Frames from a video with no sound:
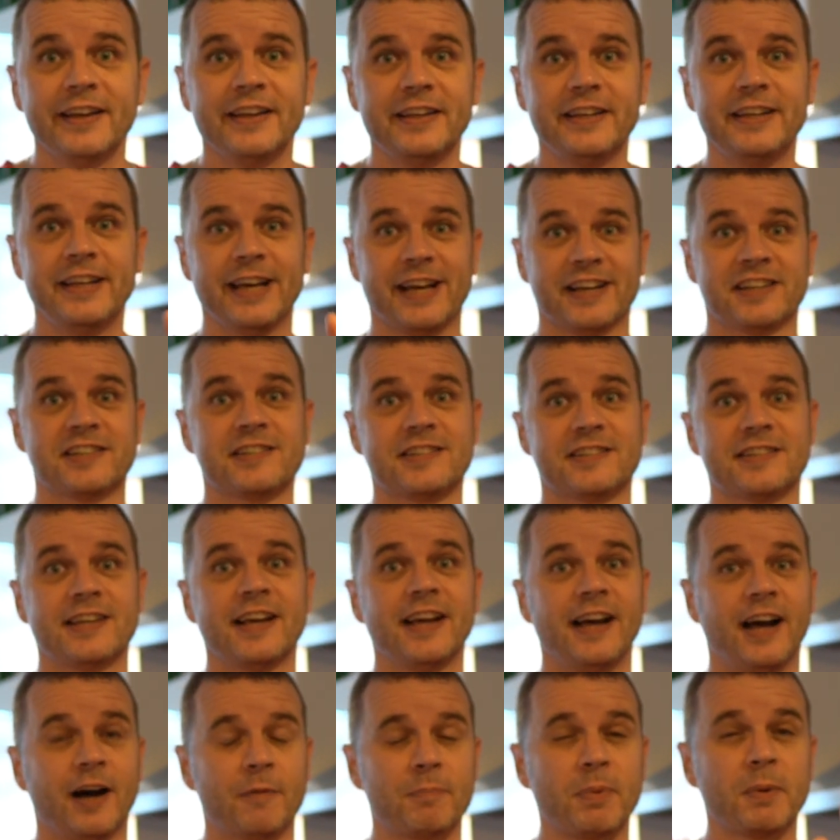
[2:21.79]

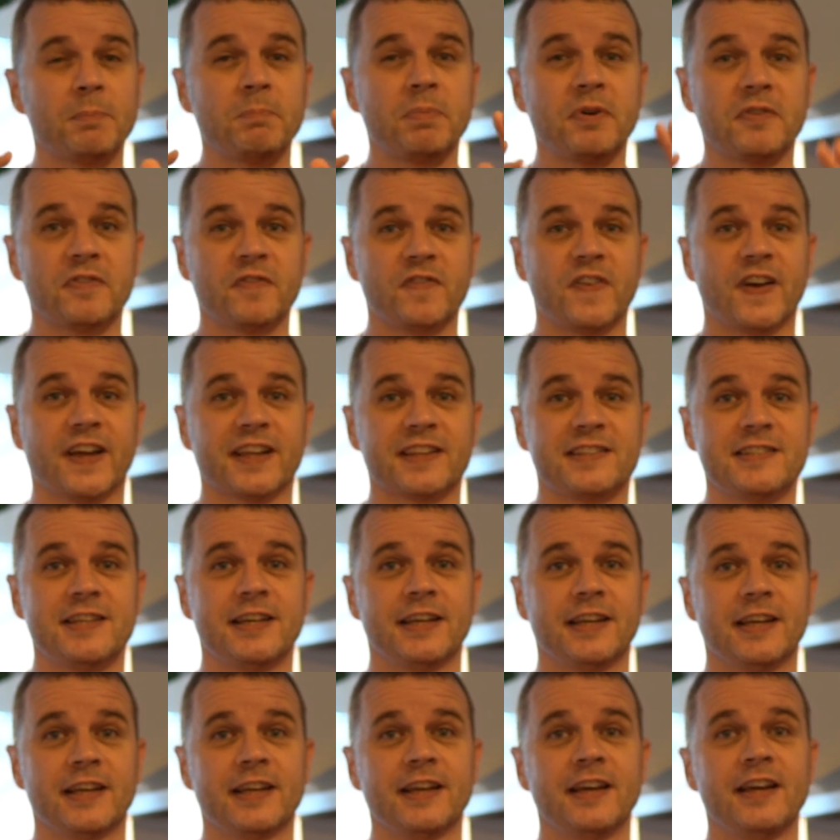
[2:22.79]
Yes, I've been
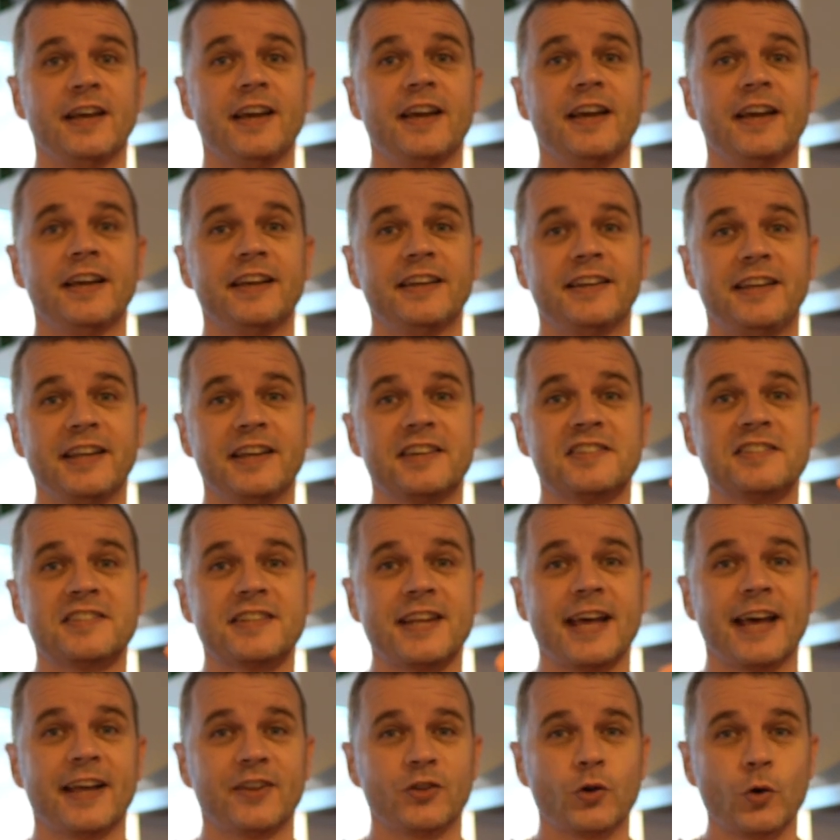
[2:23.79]
perfecting
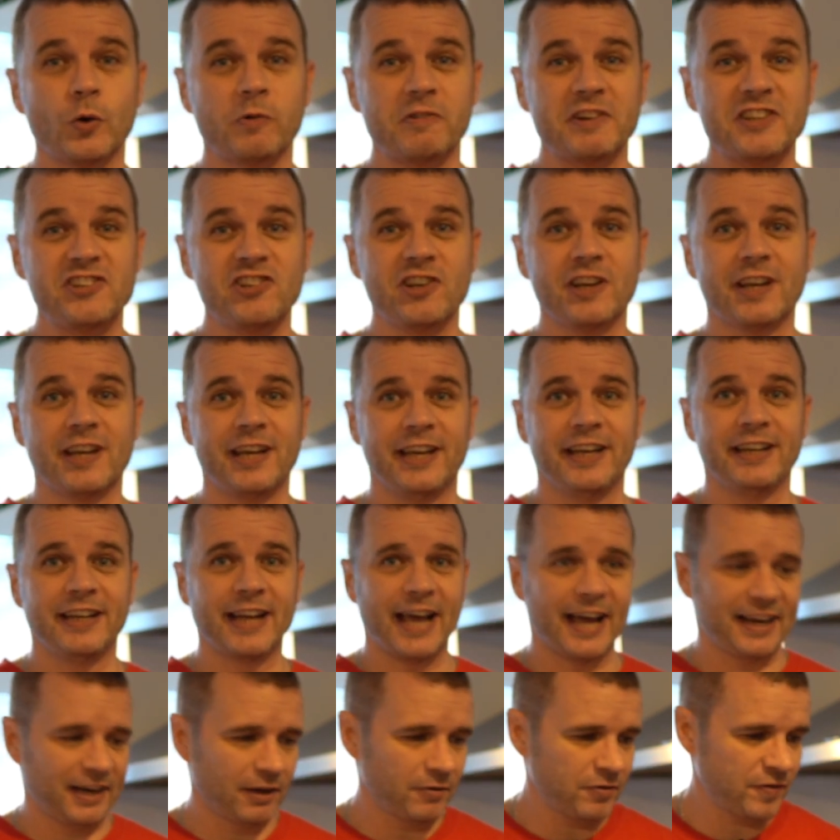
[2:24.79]
this tandoori
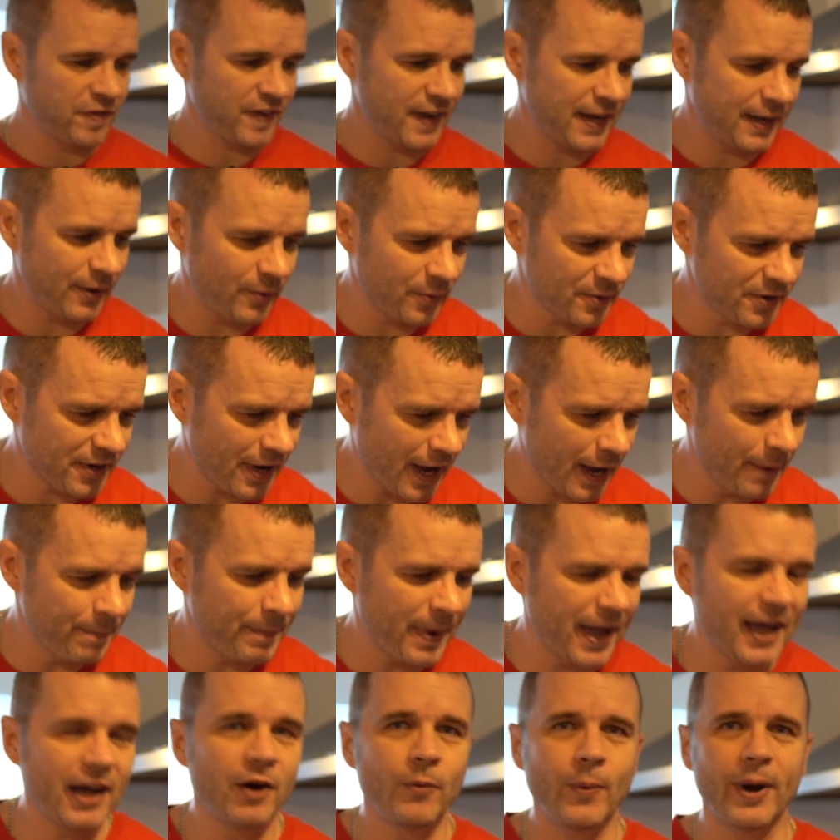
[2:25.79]
chicken and I found
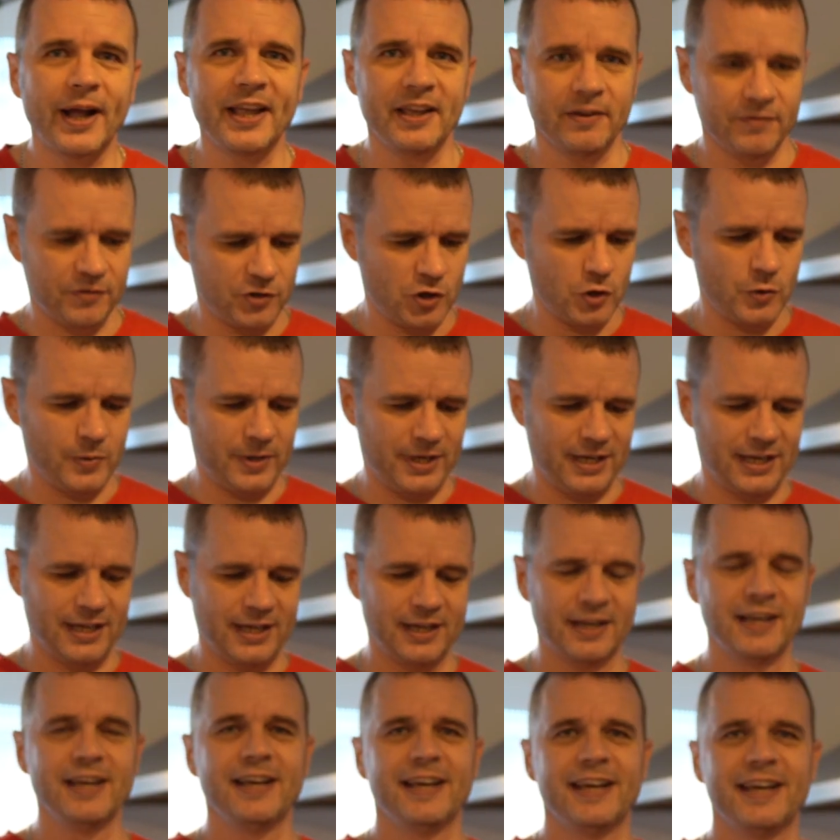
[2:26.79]
a better way of doing
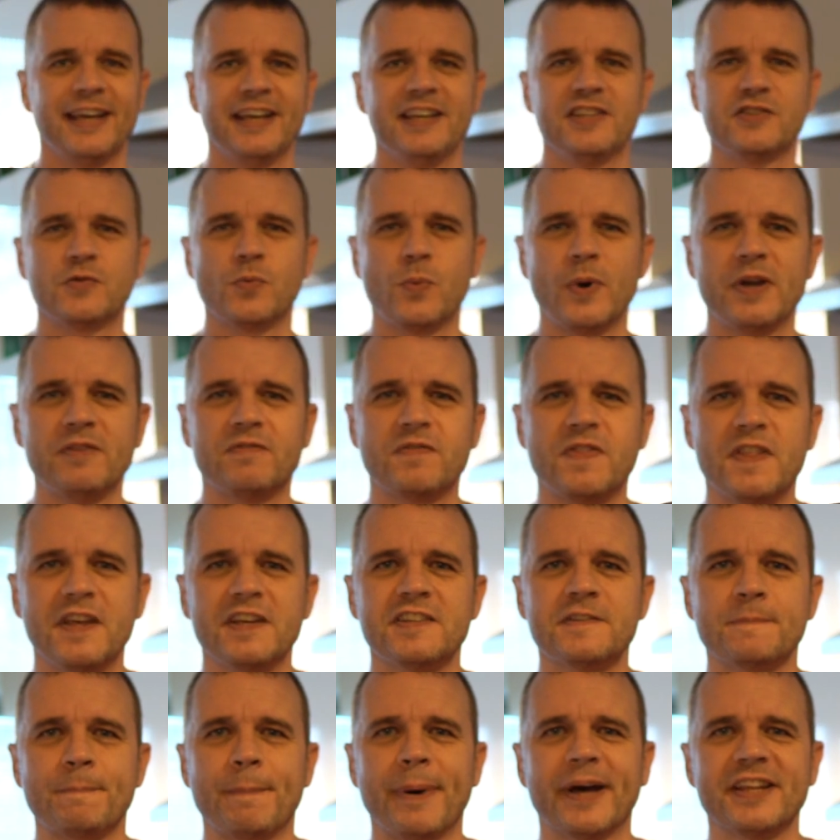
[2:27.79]
it is with
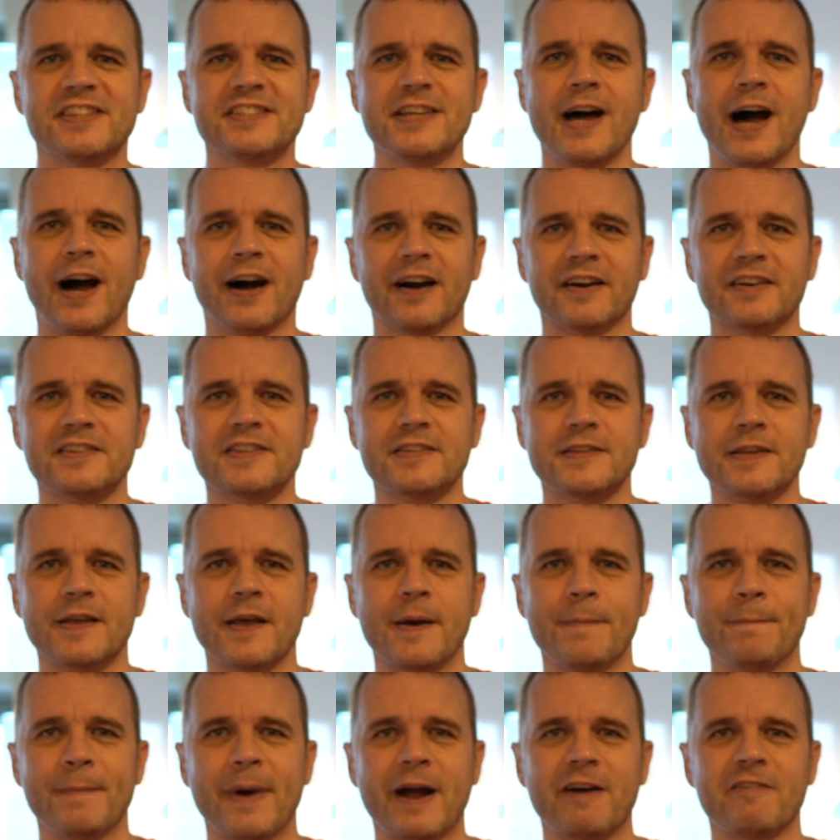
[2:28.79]
this
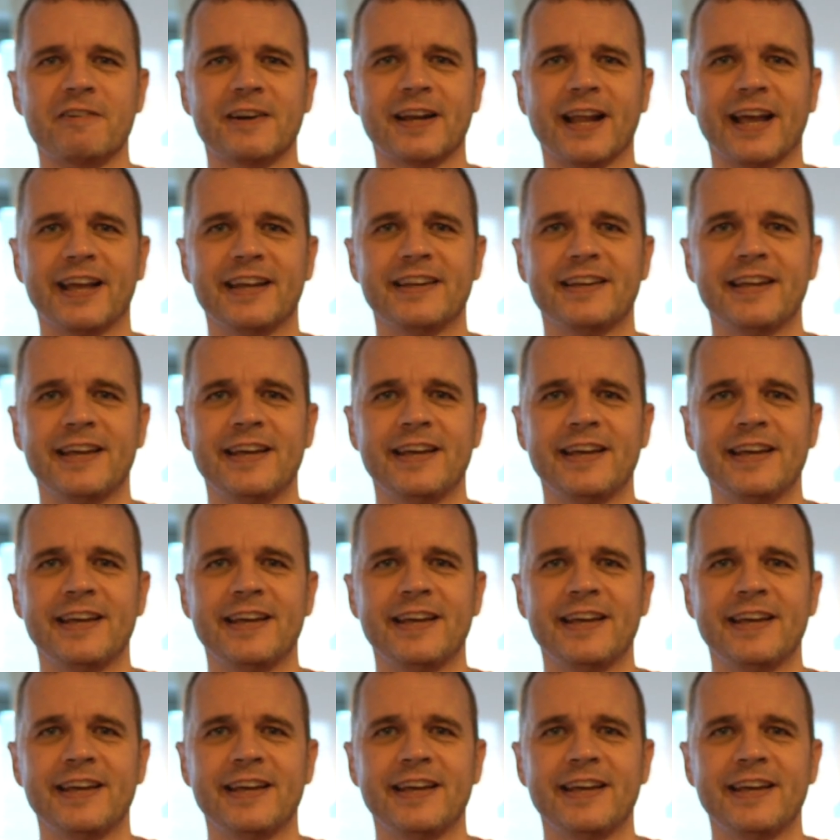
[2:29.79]
Patak's marinade